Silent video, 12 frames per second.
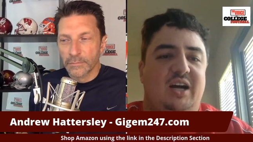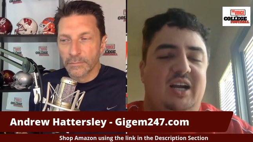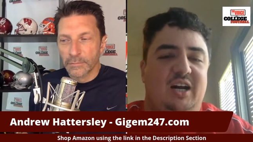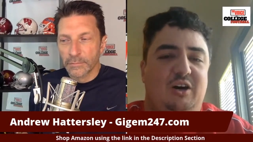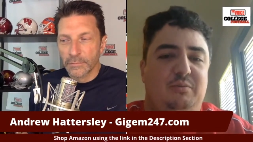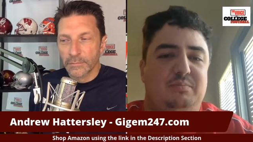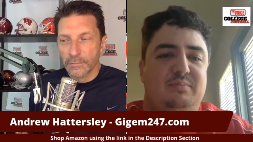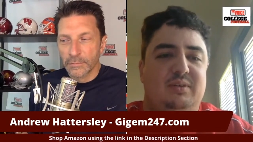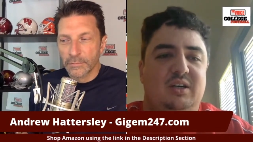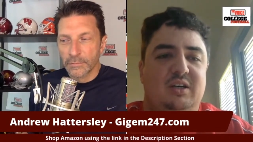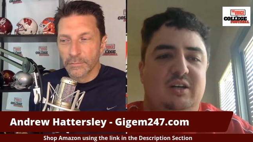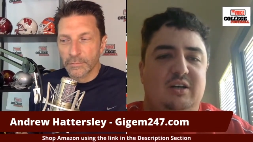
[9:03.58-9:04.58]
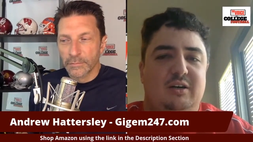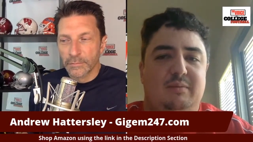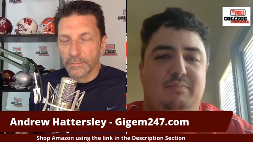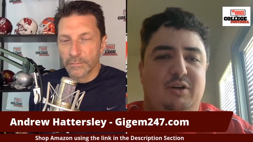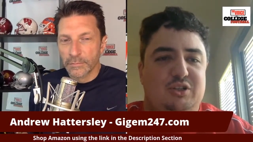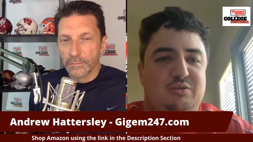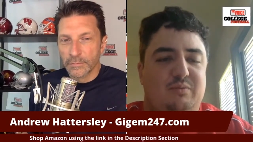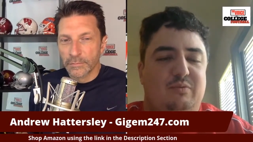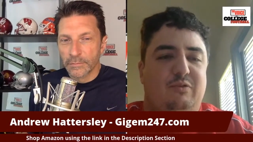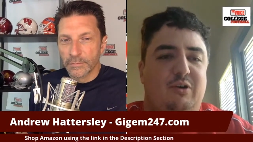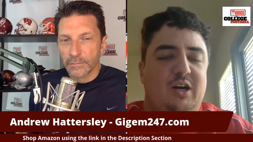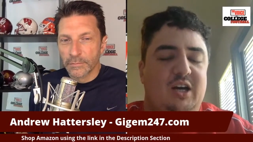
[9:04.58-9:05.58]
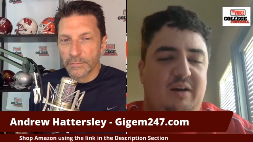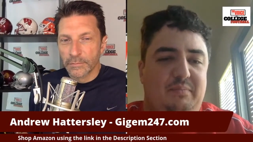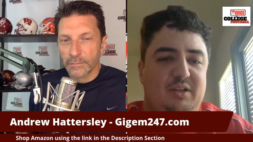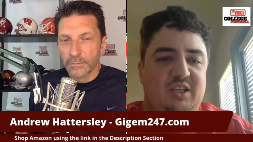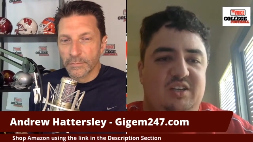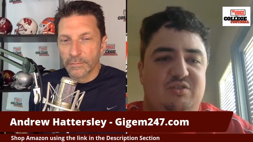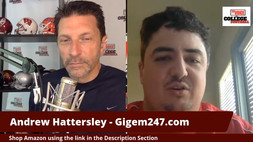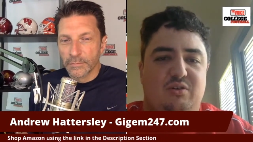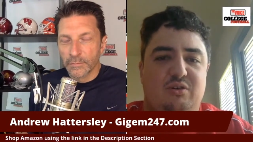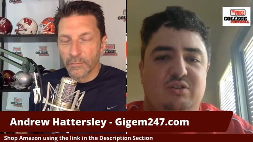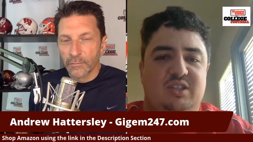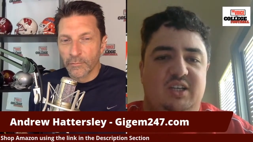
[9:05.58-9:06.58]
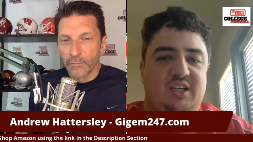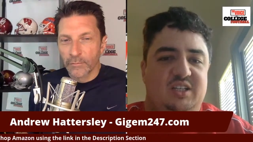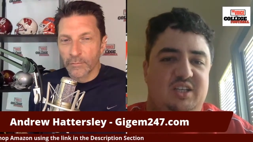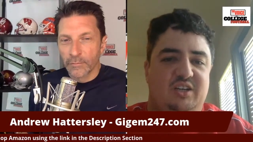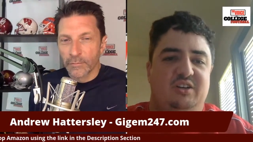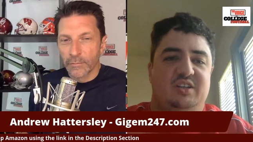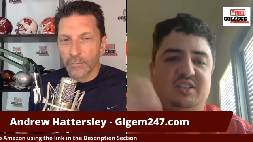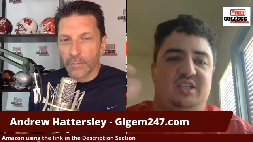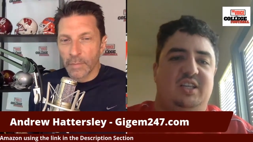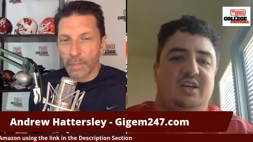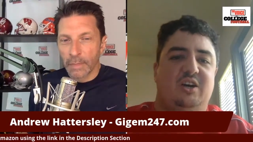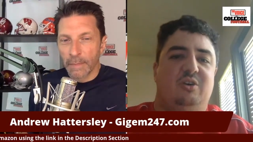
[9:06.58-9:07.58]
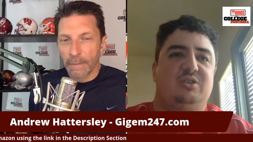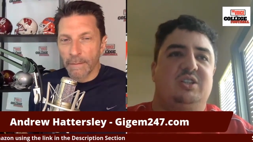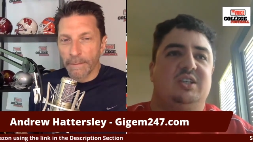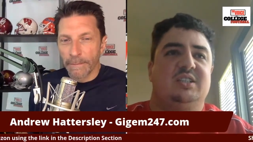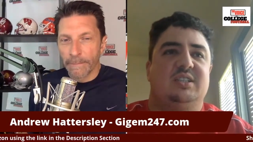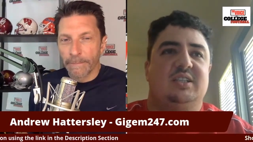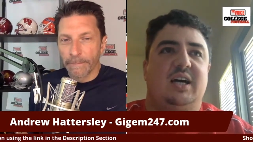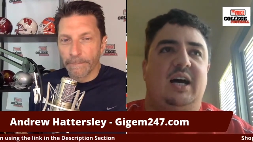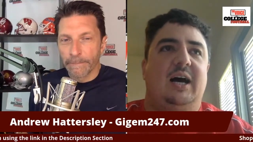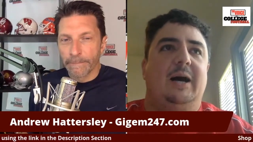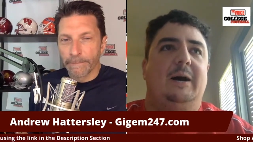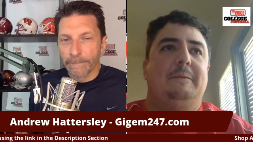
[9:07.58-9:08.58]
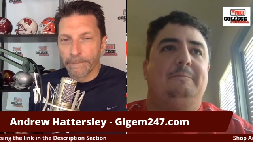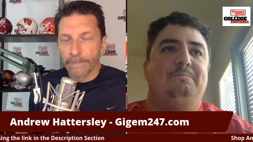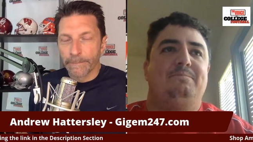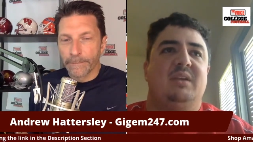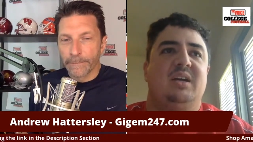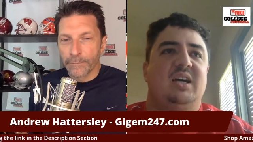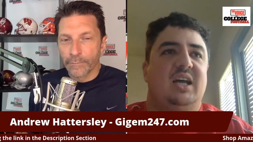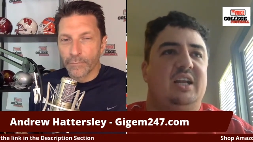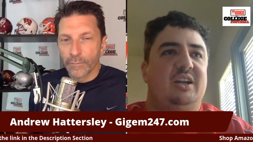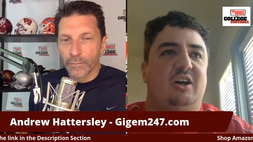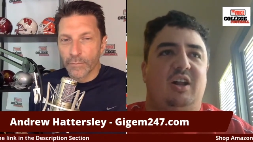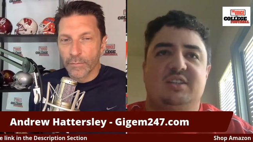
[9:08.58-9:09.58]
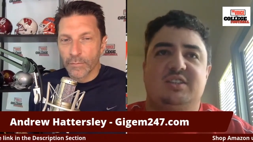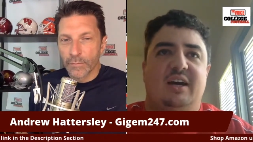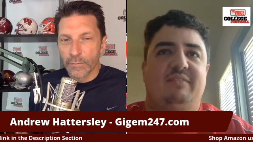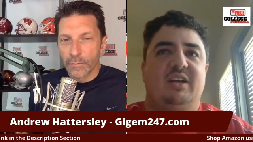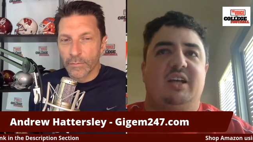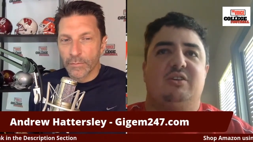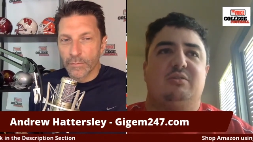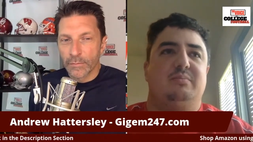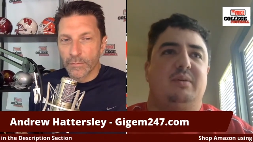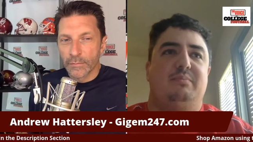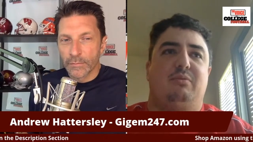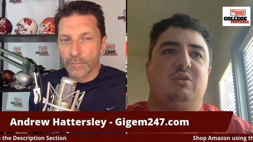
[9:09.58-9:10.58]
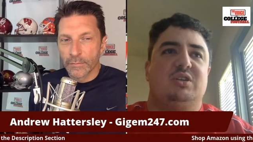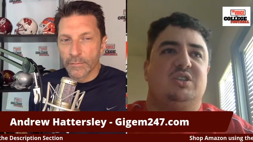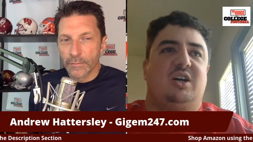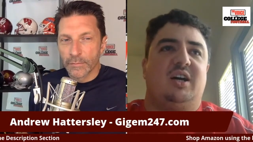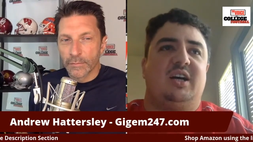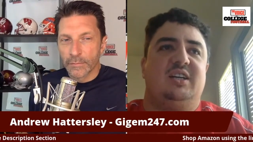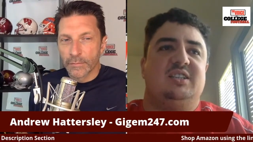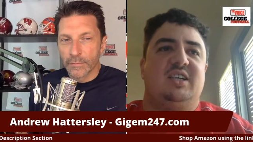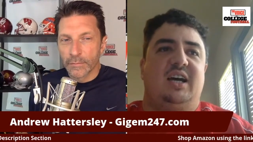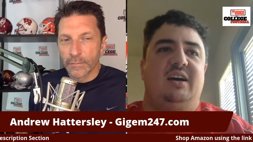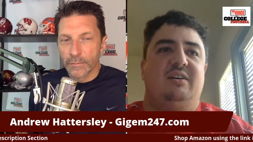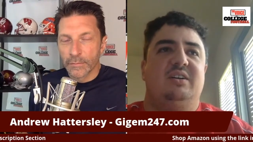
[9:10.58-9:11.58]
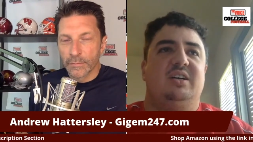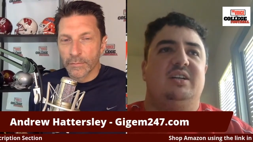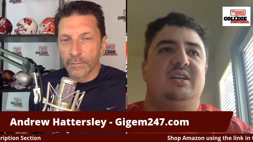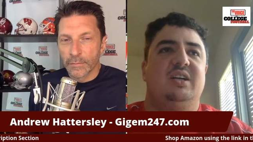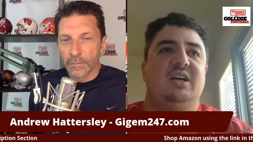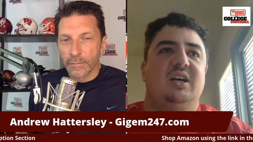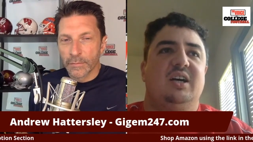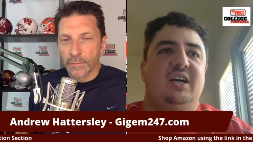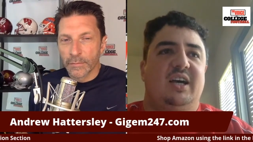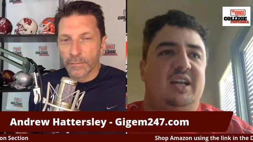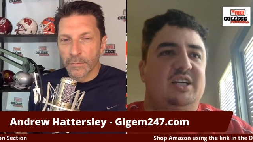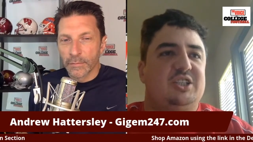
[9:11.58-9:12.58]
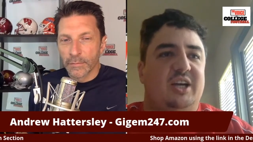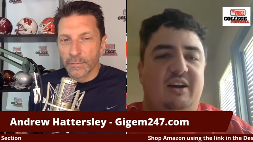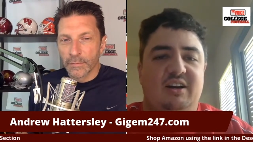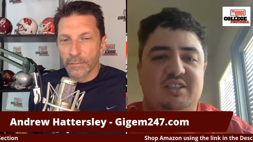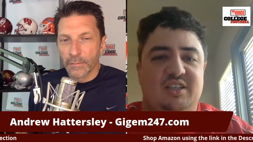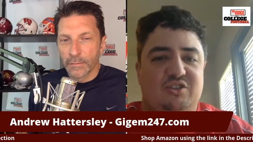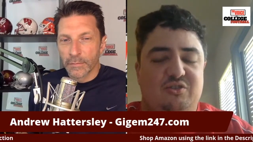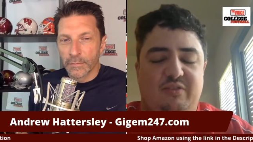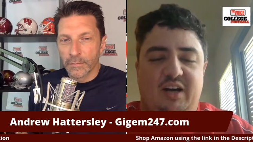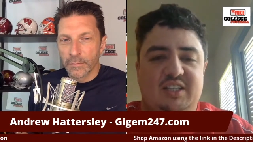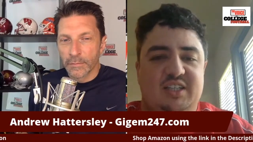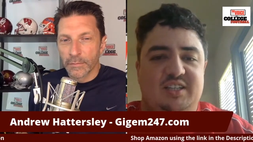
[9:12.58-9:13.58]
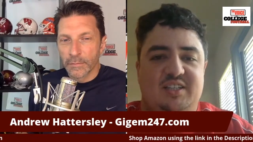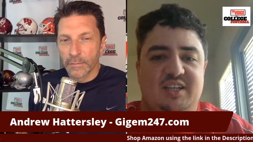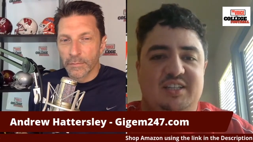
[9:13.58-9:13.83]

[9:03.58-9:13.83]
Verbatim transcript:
Speaker 1: try to help push for a couple of these recruits and continue to see the coaches. And then they'll also have another important target on town, and Inish Harris and Travante